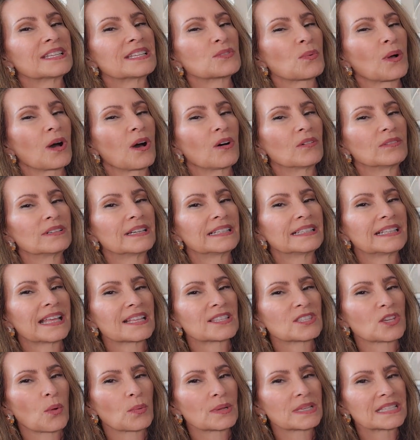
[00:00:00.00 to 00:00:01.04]
as well, and
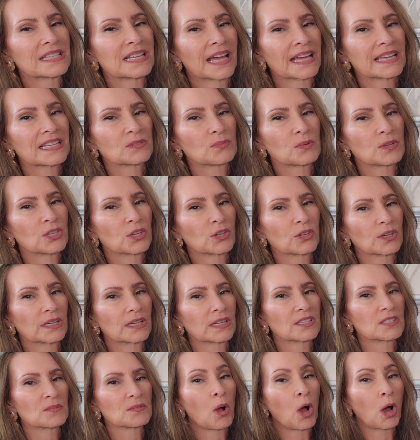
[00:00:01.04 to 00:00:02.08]
that's always nice when you're in
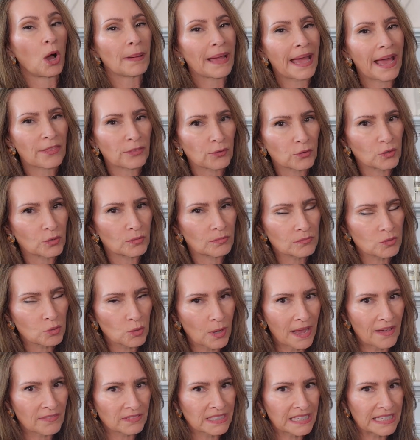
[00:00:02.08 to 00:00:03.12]
a small bathroom
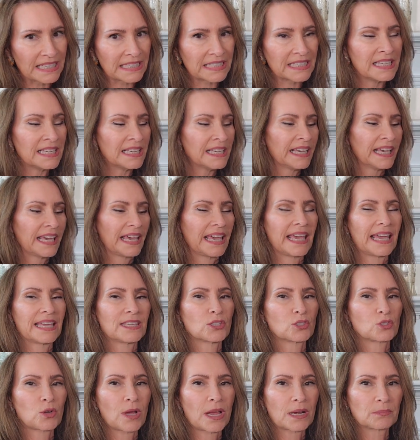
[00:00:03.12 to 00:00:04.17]
traveling and
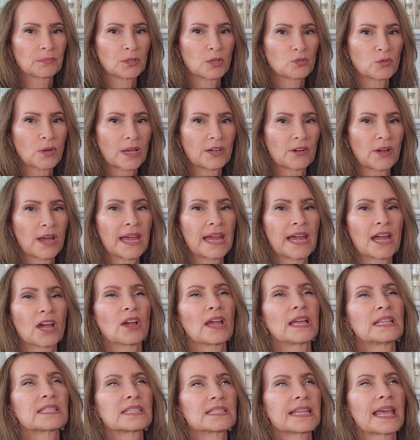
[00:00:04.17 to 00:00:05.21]
you're trying to blow dry your hair
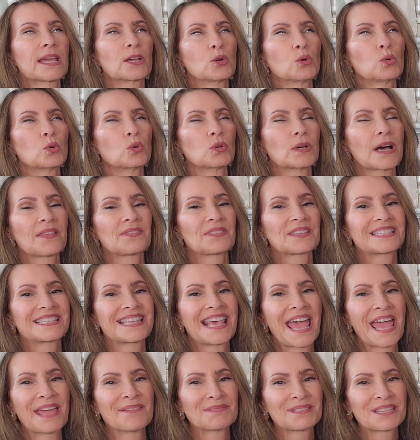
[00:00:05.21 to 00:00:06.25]
and stay cool at the
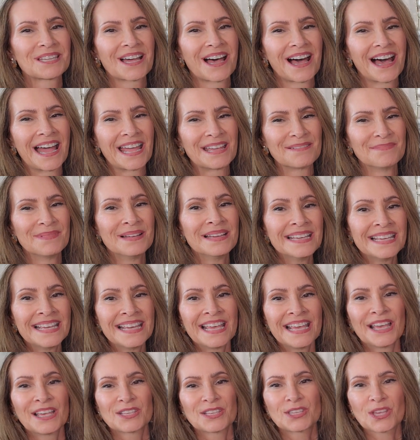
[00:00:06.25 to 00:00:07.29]
same time.
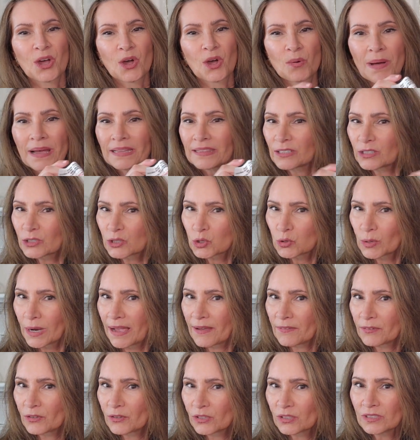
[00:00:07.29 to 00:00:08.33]
So my little
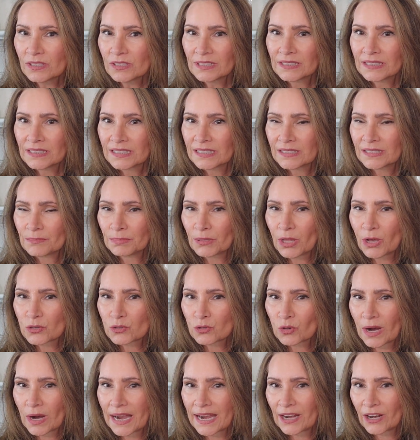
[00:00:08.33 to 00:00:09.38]
travel blow
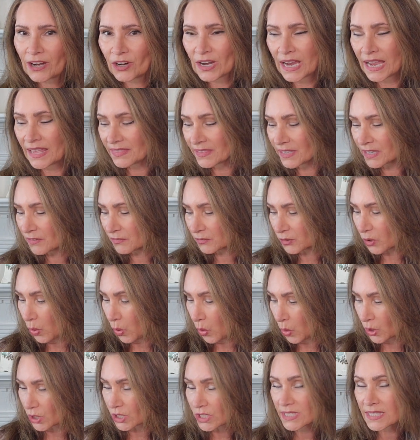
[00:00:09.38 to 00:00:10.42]
dryer, and then of
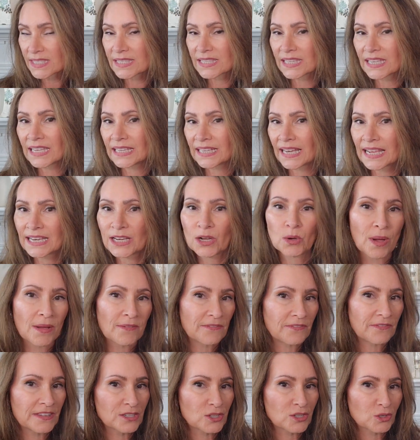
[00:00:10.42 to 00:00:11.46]
course, and I know I've
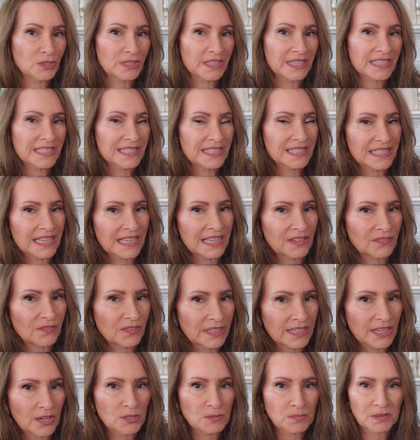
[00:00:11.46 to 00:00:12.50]
featured this in
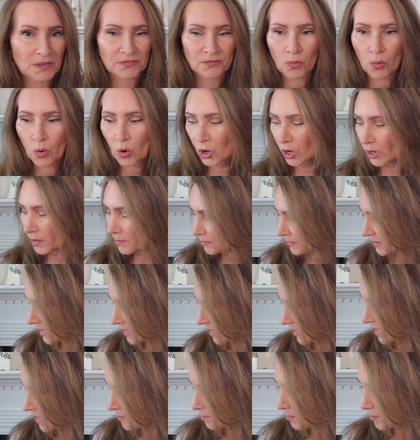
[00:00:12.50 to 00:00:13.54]
videos before,
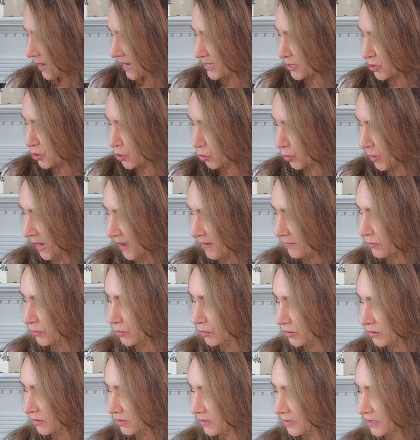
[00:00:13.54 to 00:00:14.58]
my
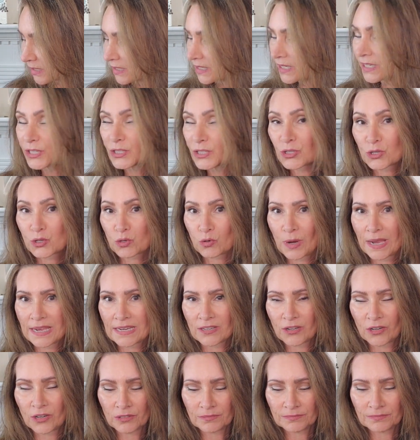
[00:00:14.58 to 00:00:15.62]
travel
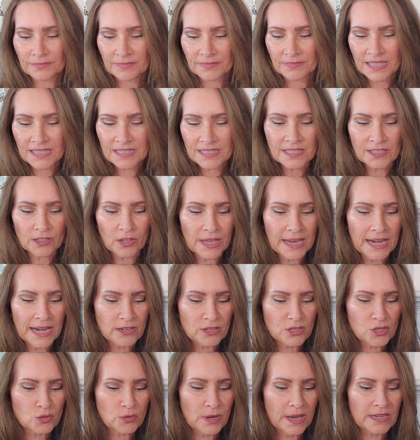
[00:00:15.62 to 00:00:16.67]
straightener. This little hair
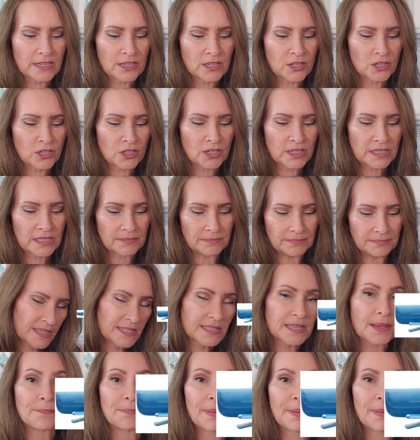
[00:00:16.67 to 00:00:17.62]
straightener is a